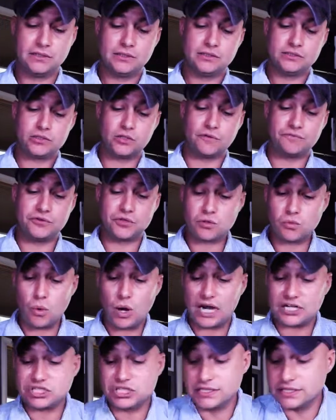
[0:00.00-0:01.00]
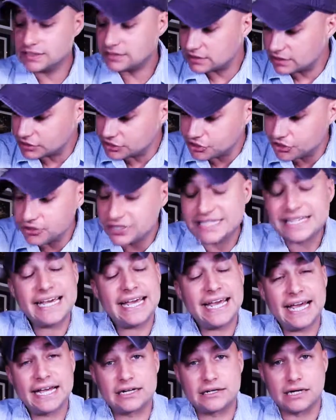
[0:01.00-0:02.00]
So if you're watching this and you're in
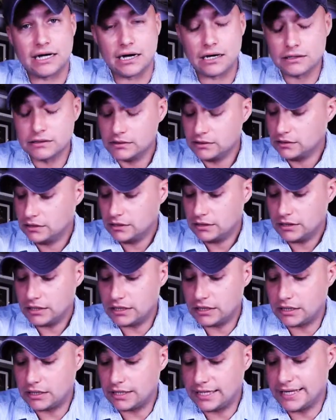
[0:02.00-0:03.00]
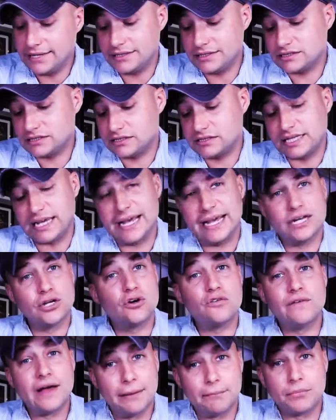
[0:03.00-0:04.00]
Canada, and it's, say,
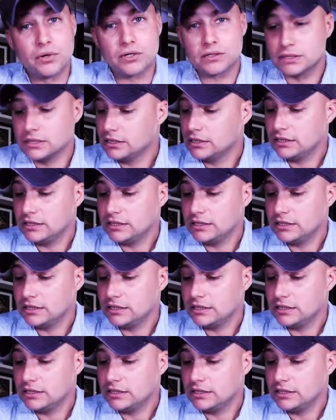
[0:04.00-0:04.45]
November.